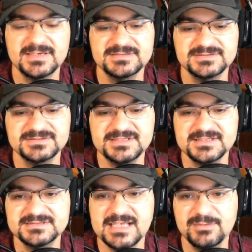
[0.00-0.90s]
As you
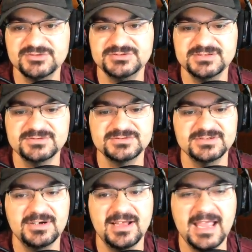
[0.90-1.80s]
see, the stabber's shields
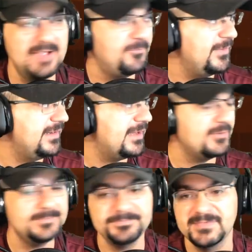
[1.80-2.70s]
are halfway
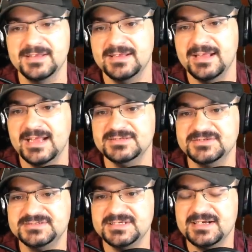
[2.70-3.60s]
down.
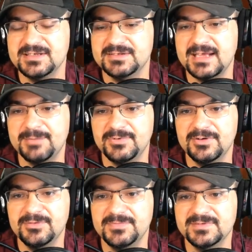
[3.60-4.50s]
As you can see here, the top
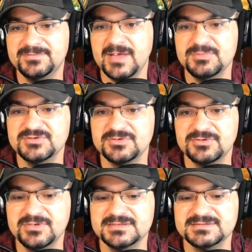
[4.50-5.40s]
row, the top
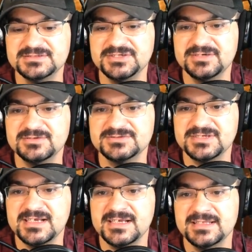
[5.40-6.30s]
circle is the
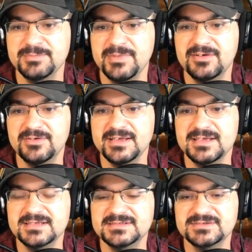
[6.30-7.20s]
shields, the middle
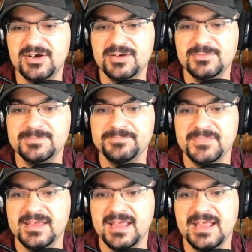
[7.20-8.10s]
is his armor,
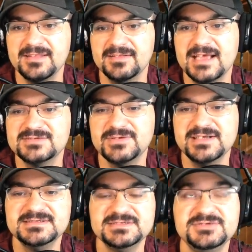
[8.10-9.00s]
and the last
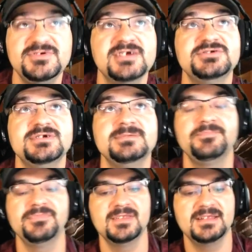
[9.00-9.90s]
one is his structure.
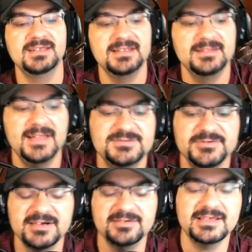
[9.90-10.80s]
That's
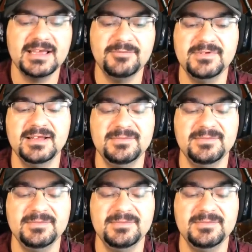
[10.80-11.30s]
what you got to look at.